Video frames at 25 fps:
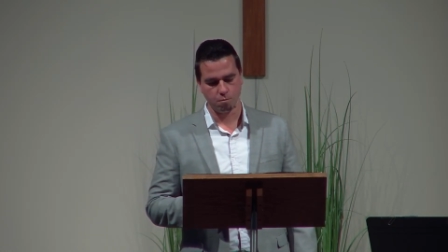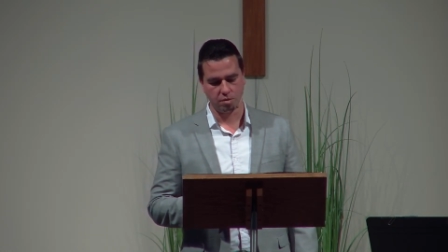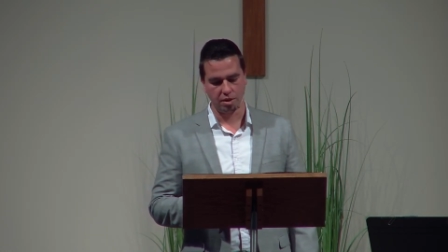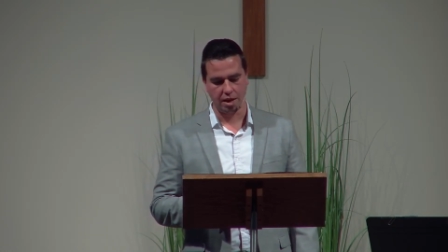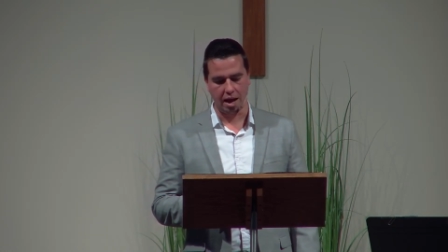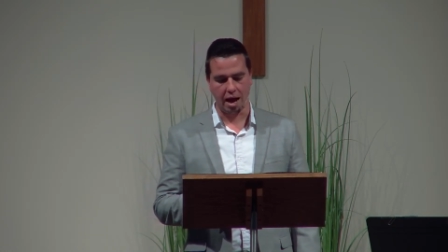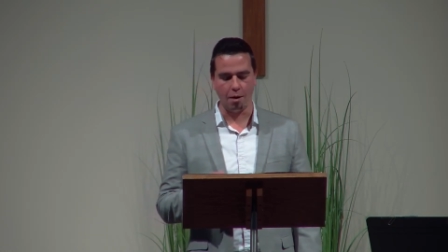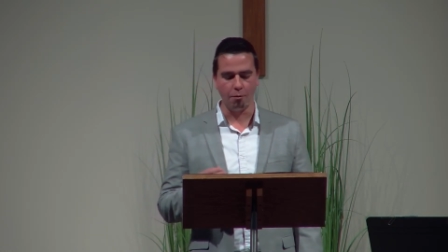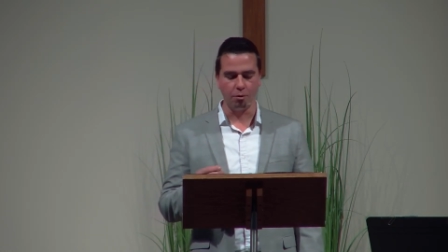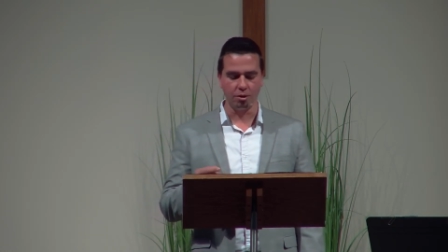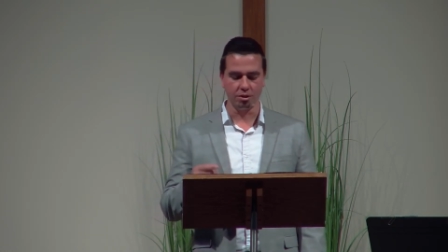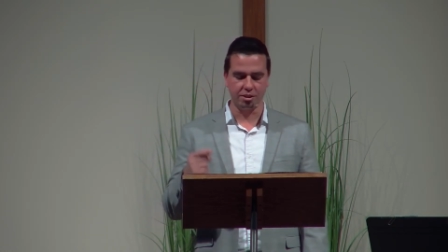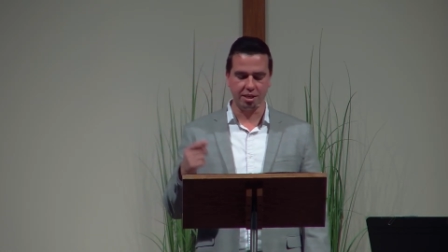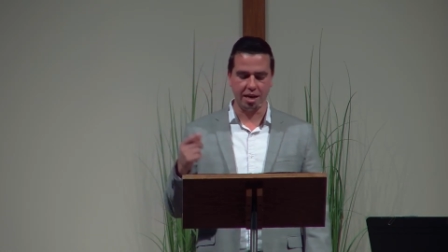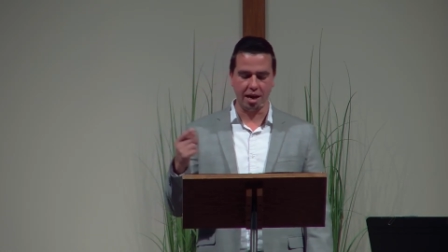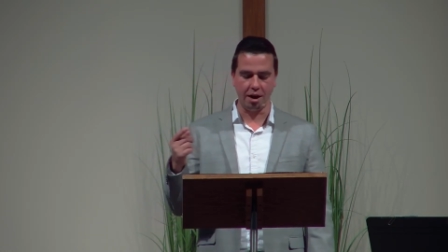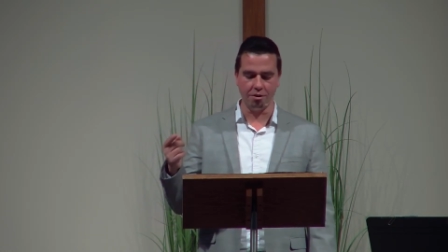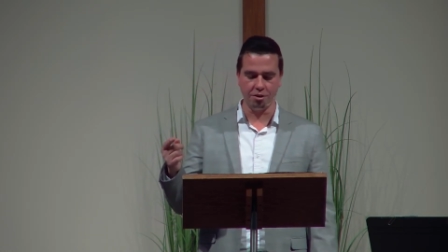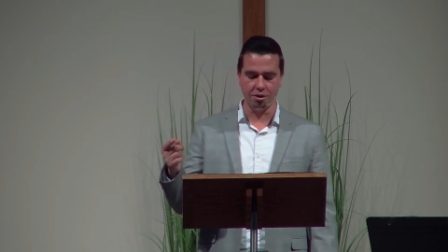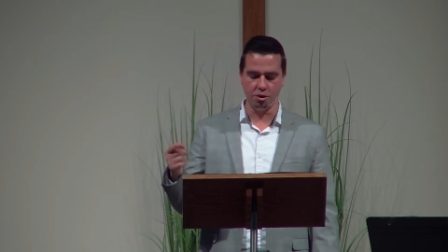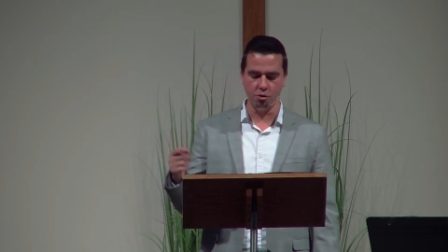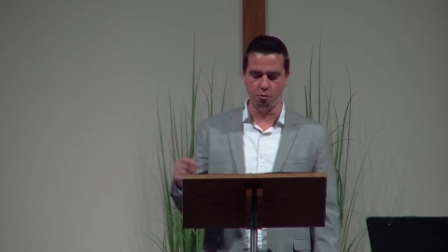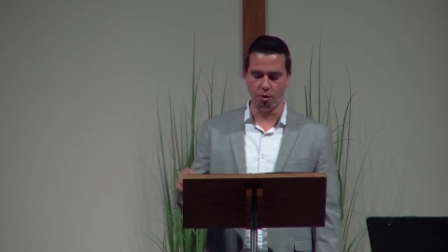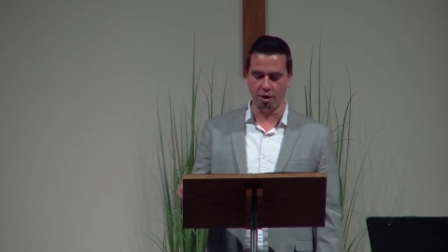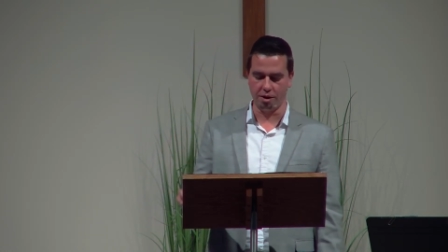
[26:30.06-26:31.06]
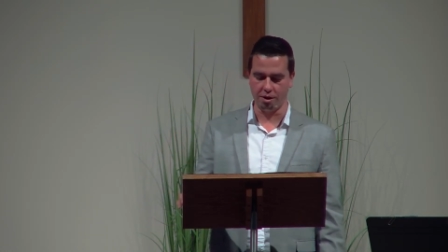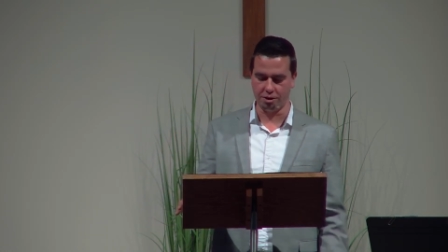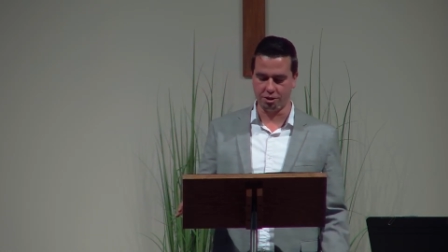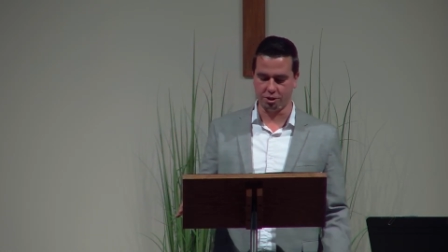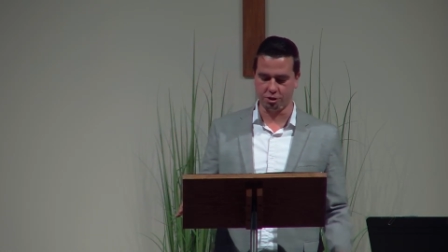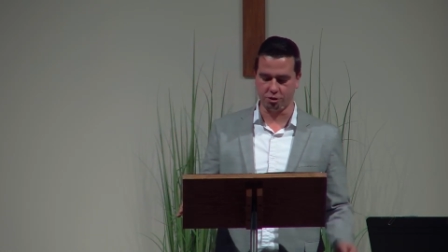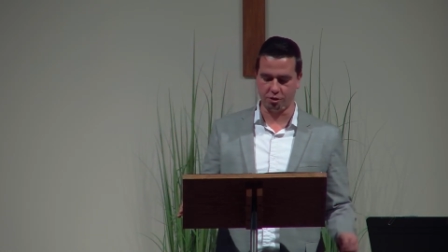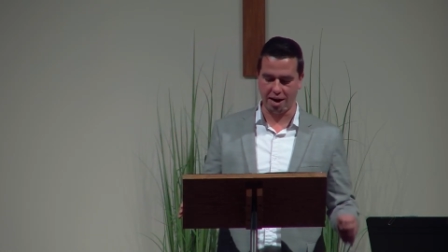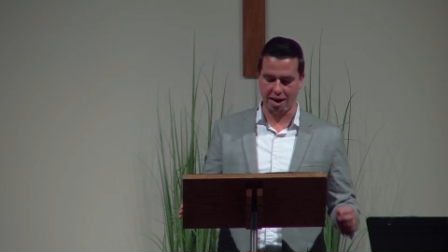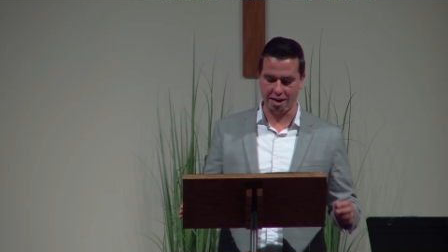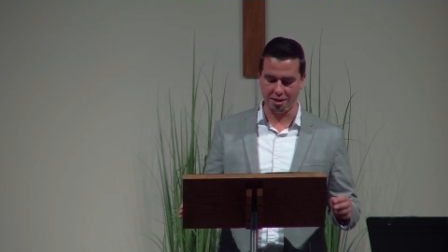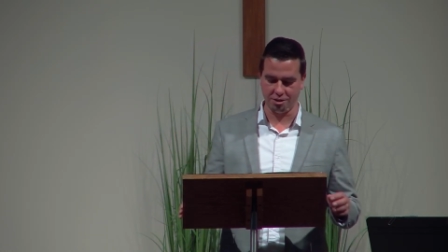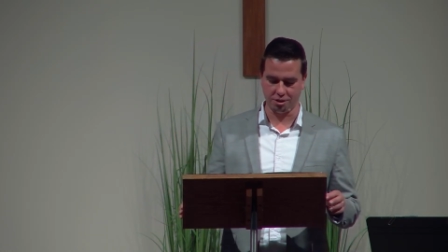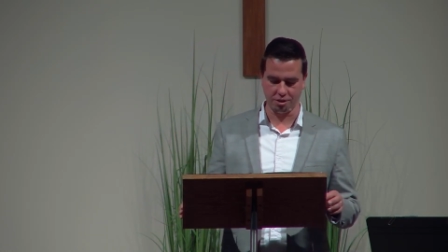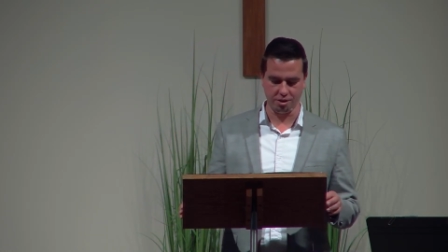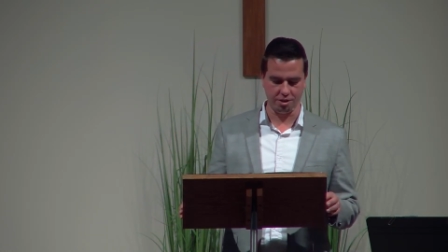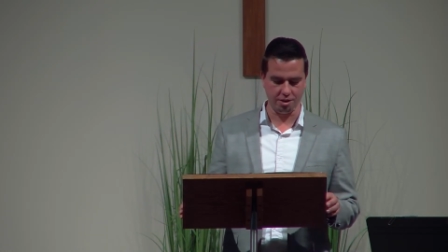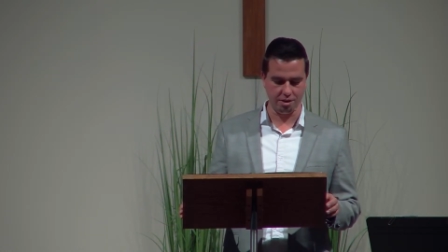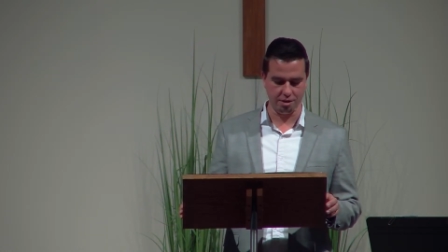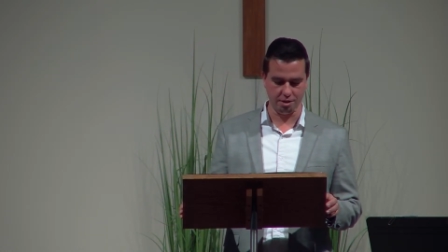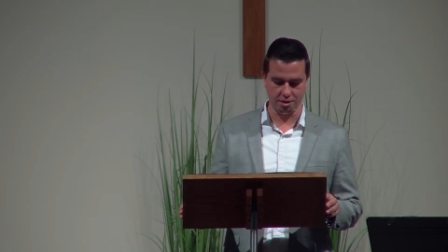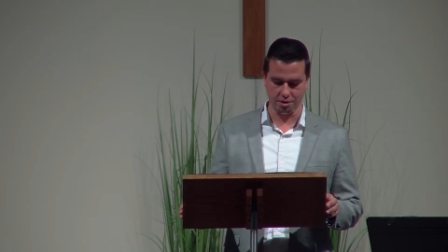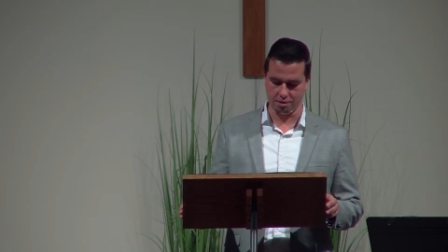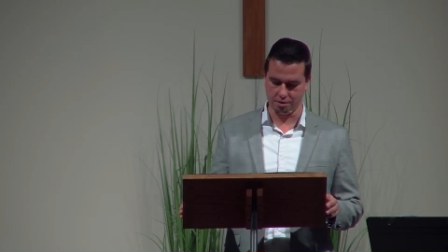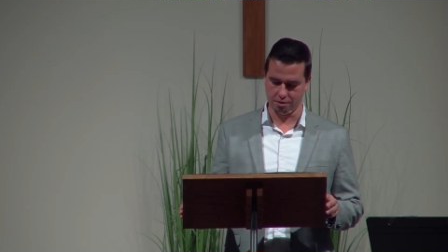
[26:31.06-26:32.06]
I will tell you what a
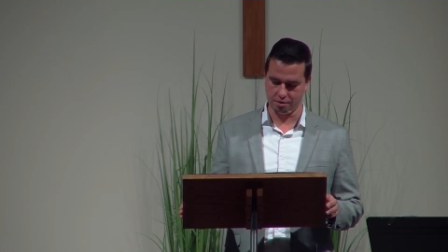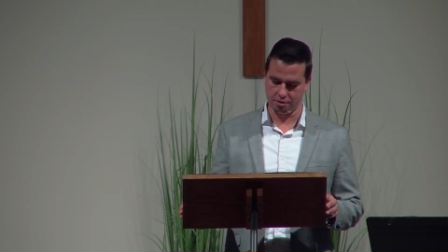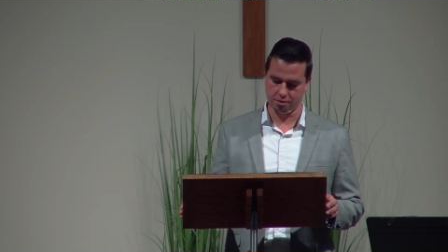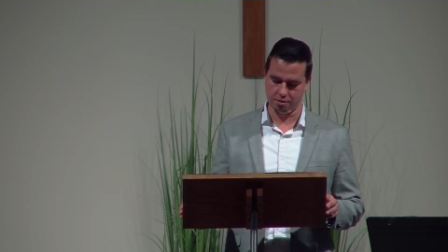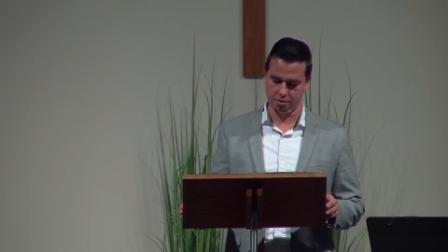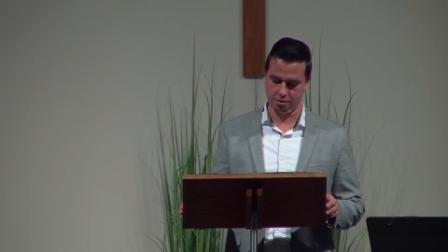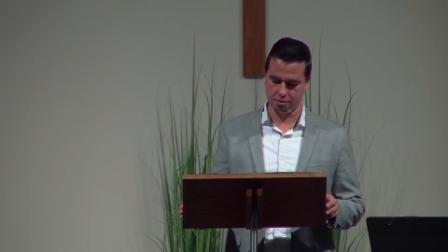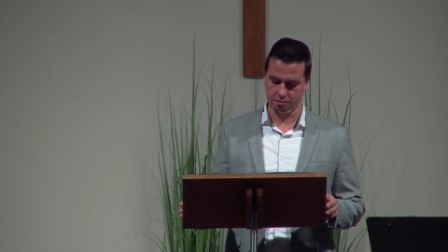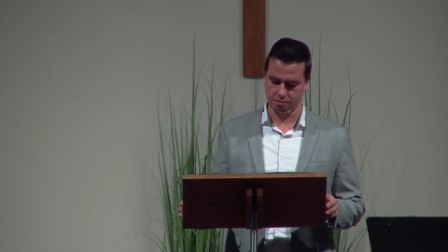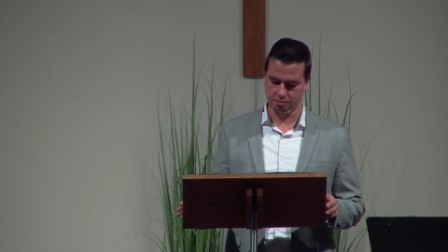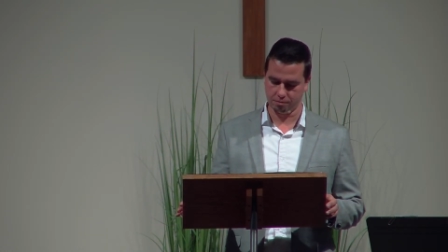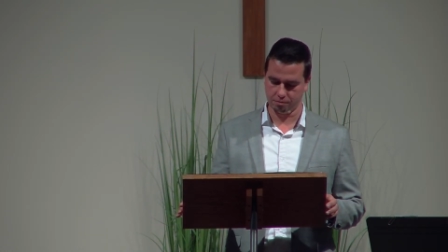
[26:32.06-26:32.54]
tragedy is.